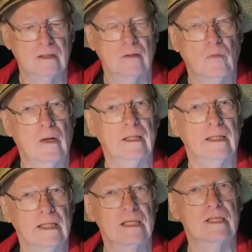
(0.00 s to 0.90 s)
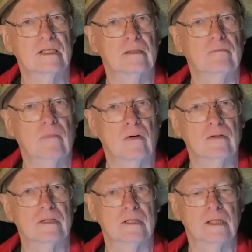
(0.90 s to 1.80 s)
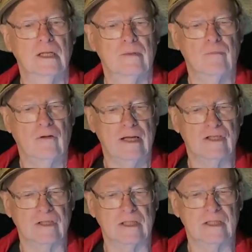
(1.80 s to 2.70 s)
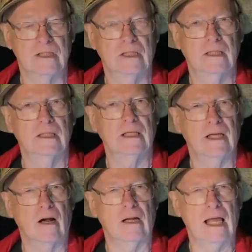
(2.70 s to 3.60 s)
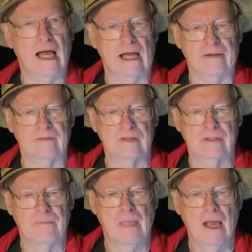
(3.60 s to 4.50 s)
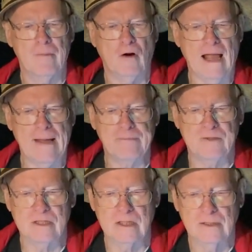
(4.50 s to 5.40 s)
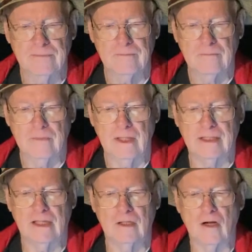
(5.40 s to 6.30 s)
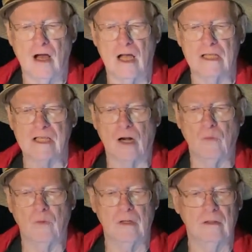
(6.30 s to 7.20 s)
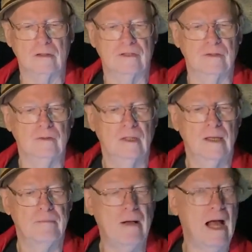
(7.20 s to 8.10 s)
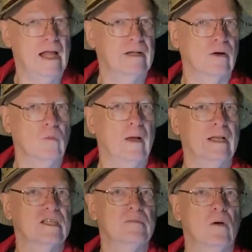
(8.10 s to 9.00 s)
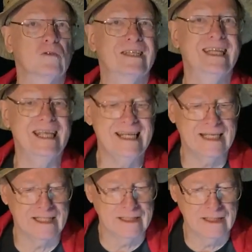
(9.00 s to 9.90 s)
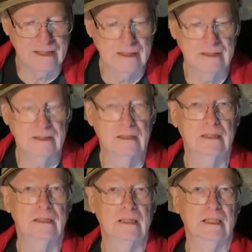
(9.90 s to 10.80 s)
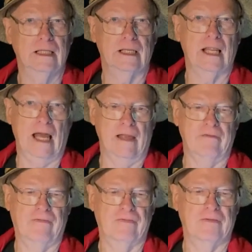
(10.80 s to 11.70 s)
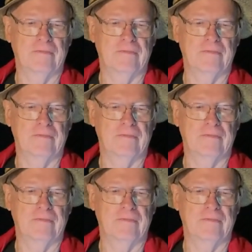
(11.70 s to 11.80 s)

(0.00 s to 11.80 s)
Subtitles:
what is most precious in our lives. Perhaps it can cause our world to ponder what is most needed in life.